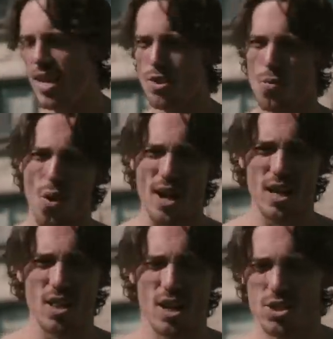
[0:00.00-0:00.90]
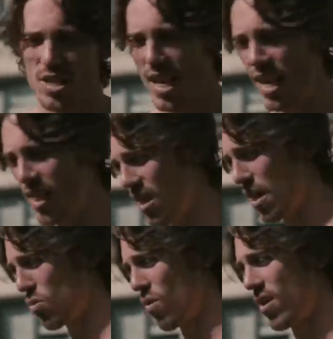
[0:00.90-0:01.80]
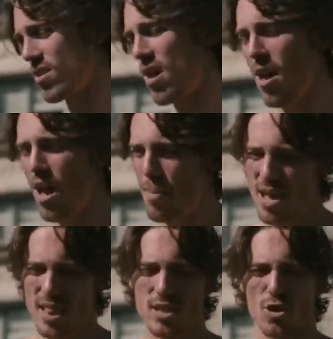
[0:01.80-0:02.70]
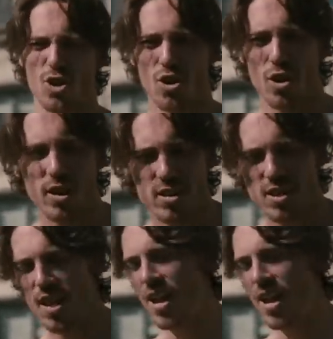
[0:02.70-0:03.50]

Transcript: I hit the walking lunges, I hit the hip thrusts. My legs are cooked.